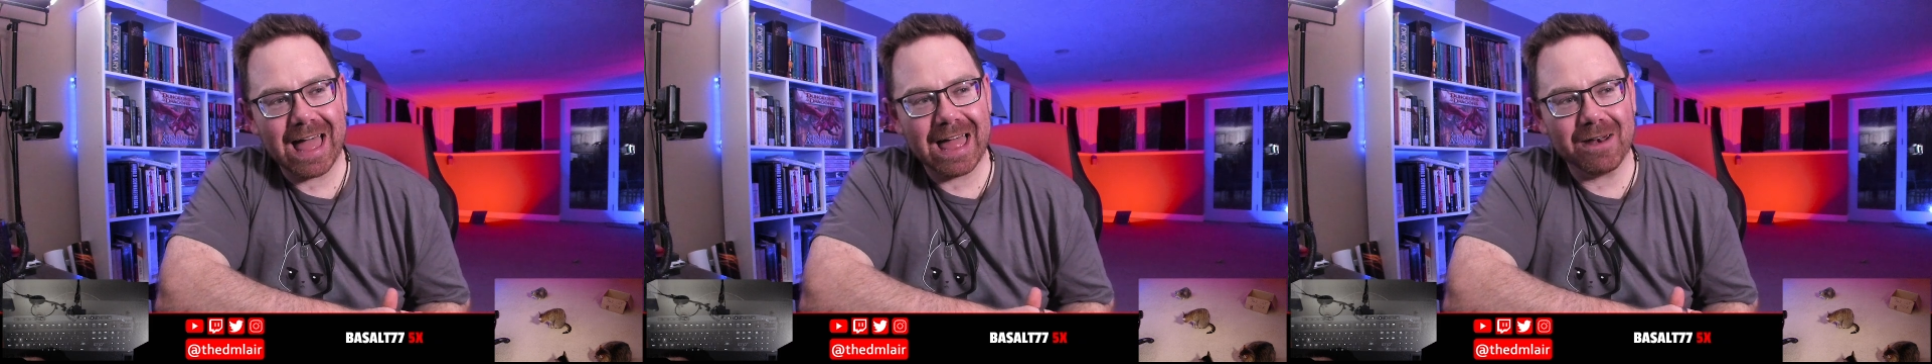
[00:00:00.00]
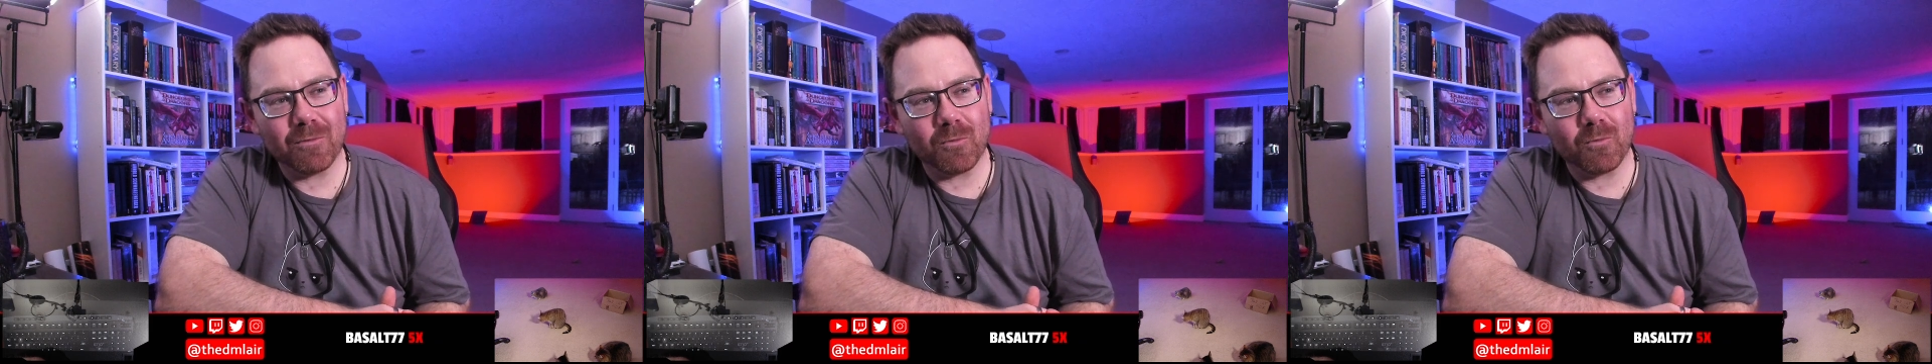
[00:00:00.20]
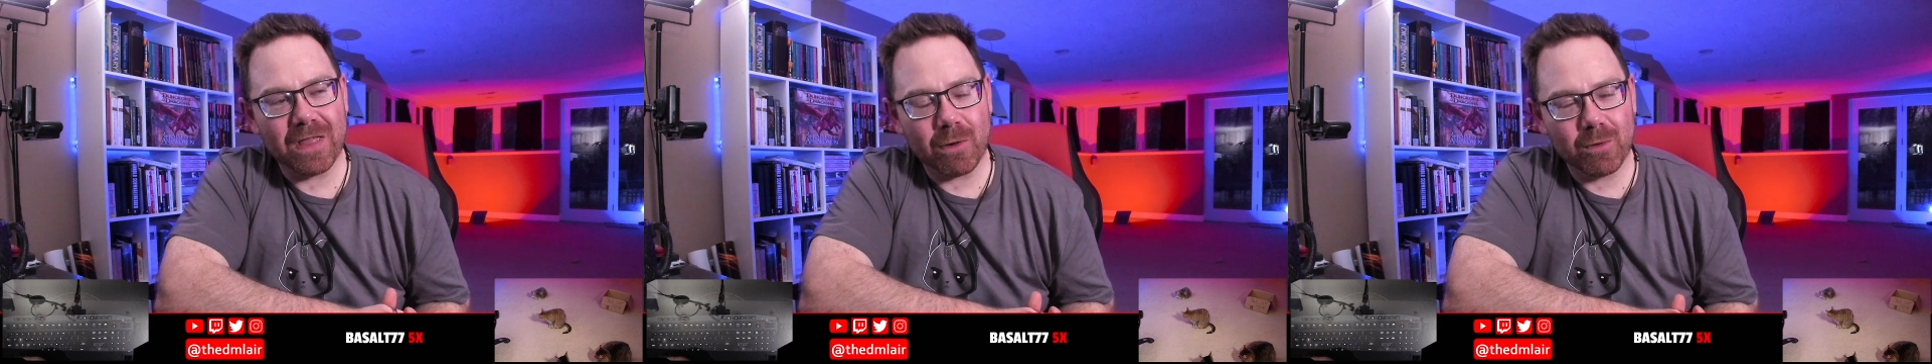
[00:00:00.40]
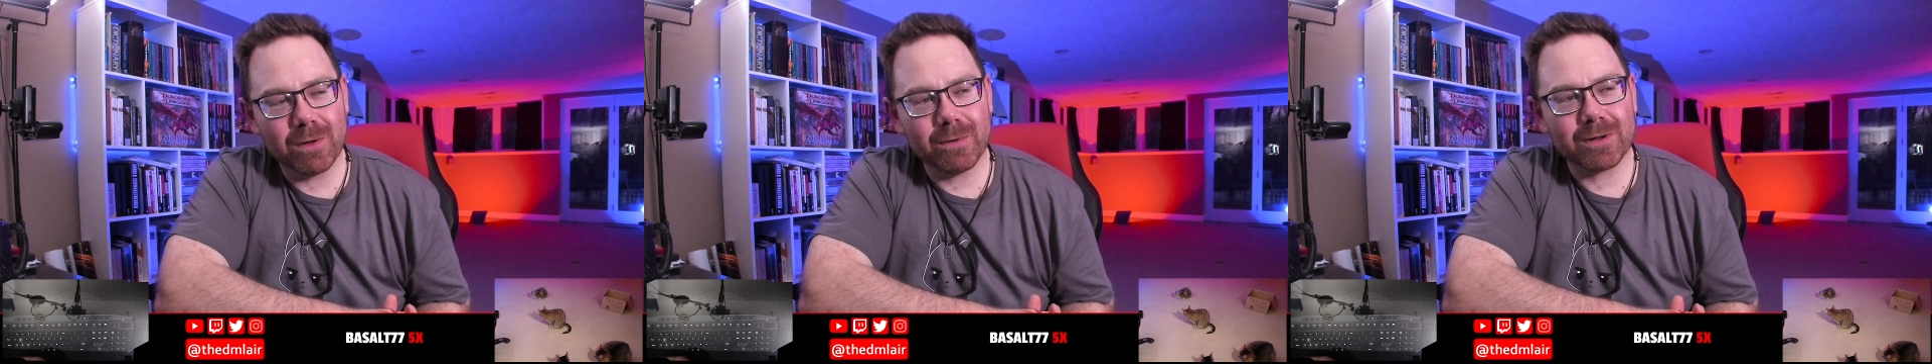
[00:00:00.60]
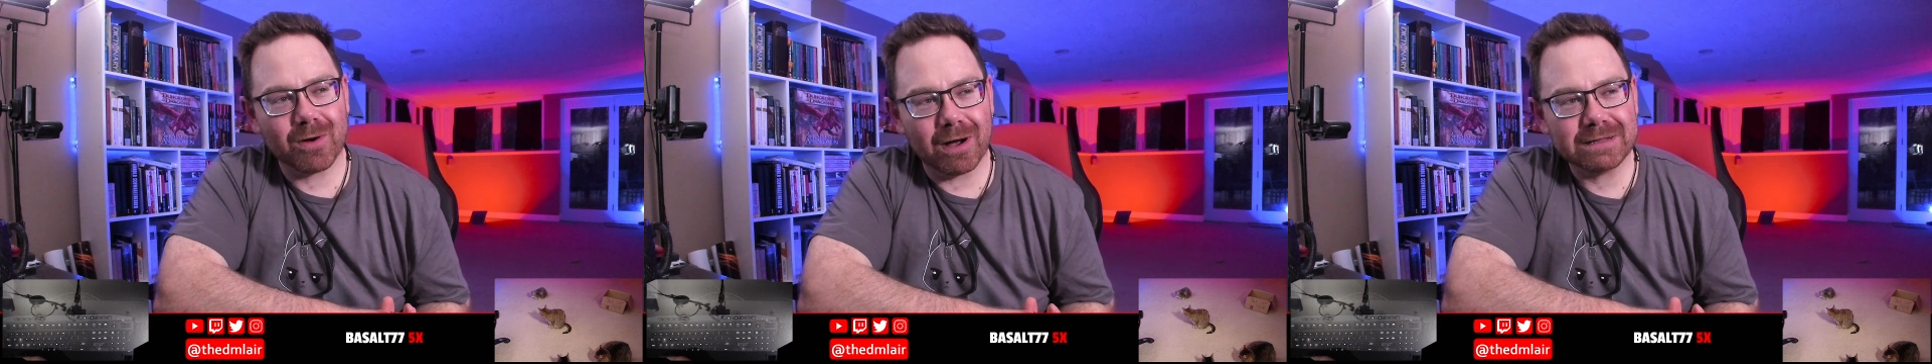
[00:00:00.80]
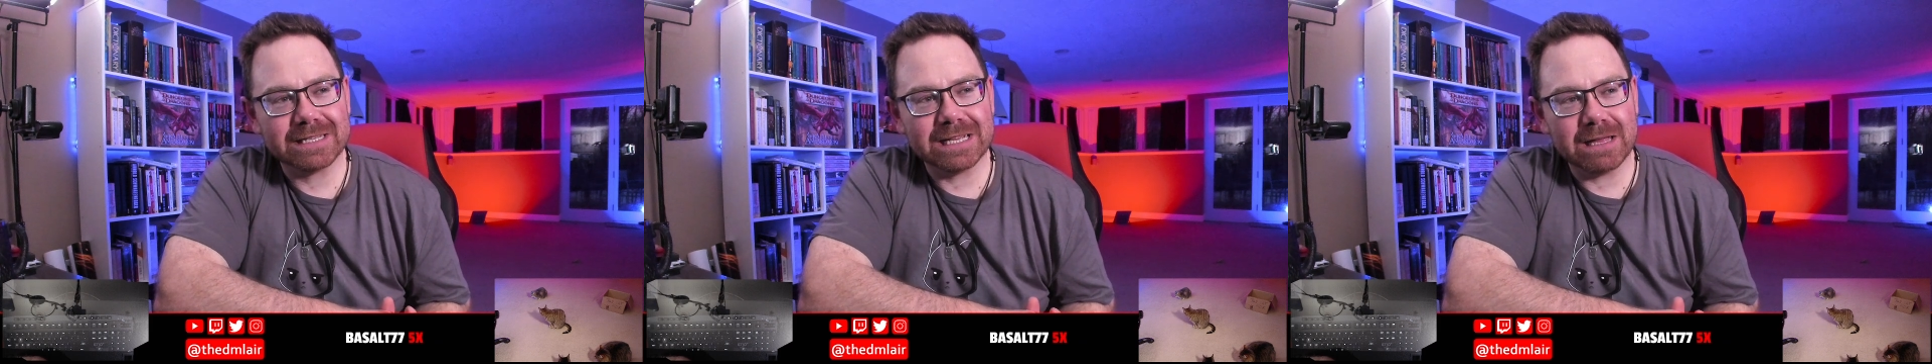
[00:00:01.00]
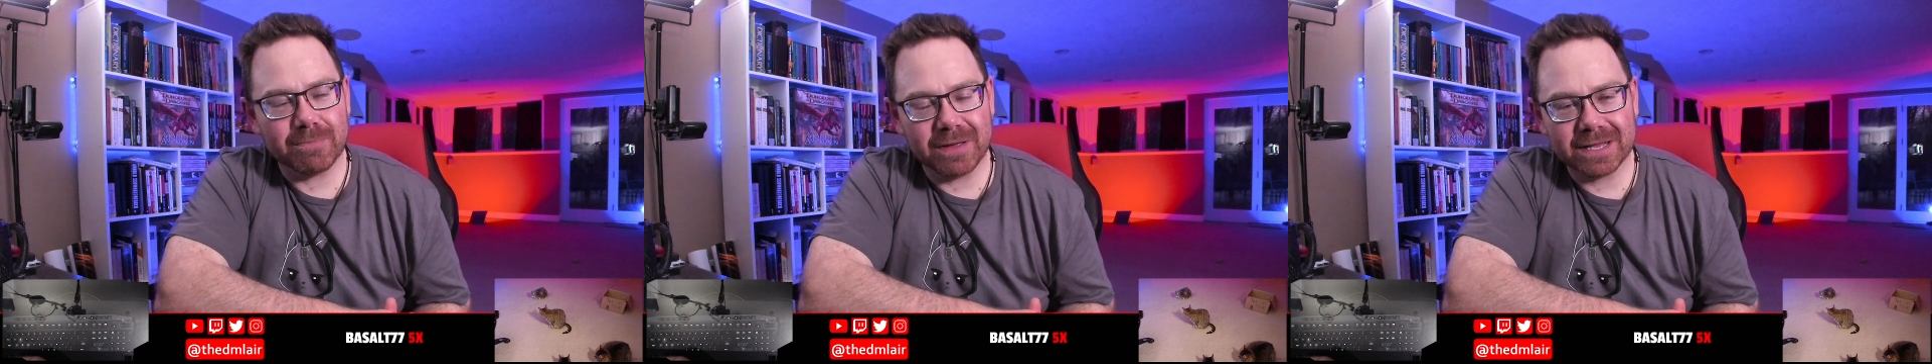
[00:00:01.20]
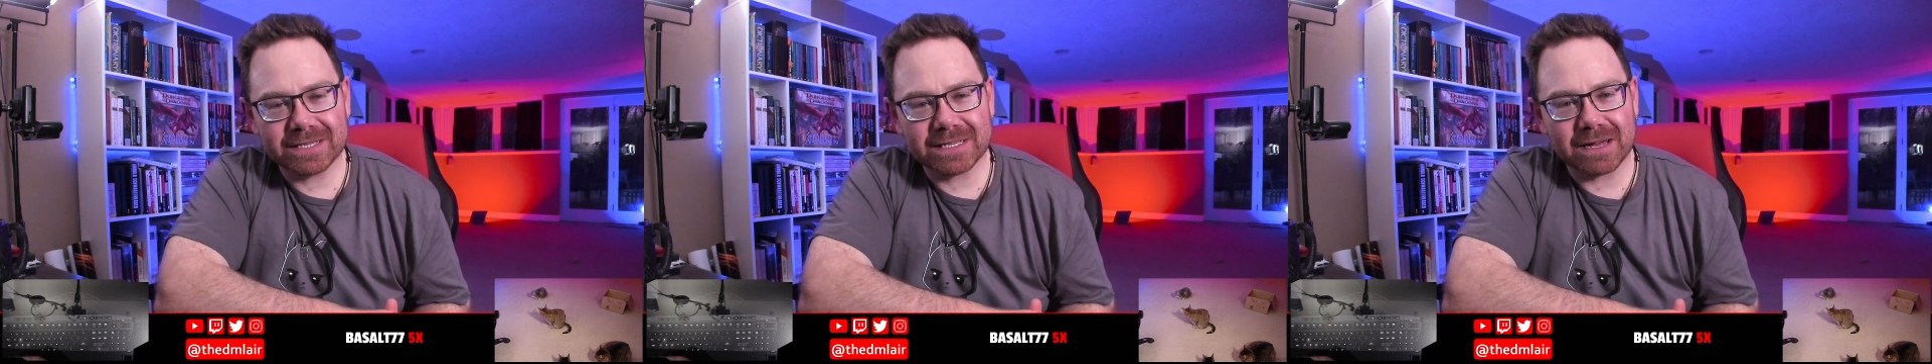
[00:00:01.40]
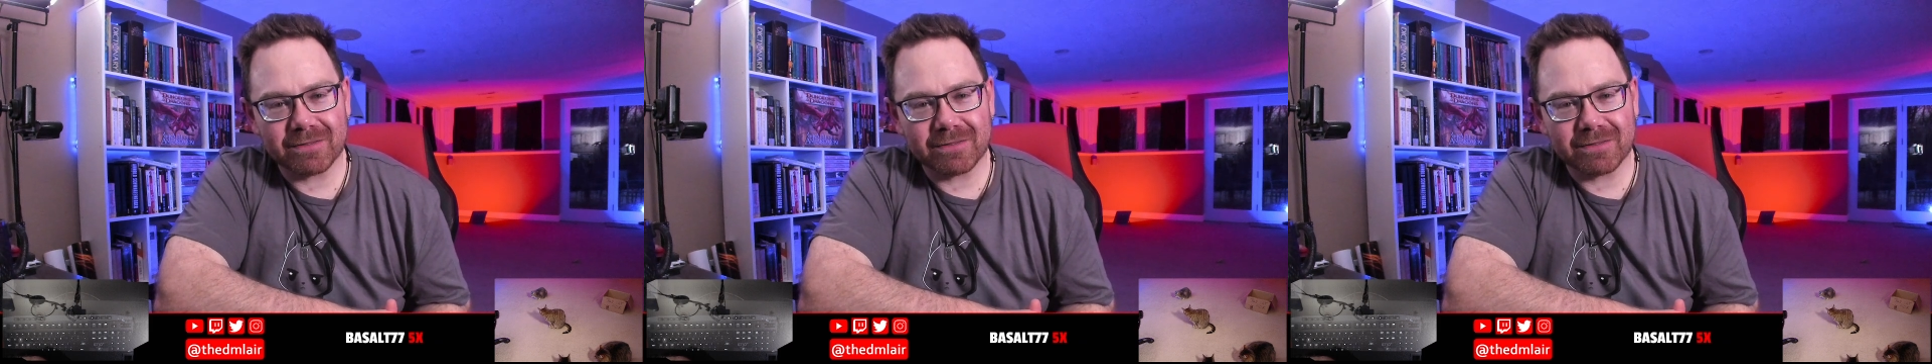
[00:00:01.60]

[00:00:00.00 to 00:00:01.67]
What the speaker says: and we would go out to eat pizza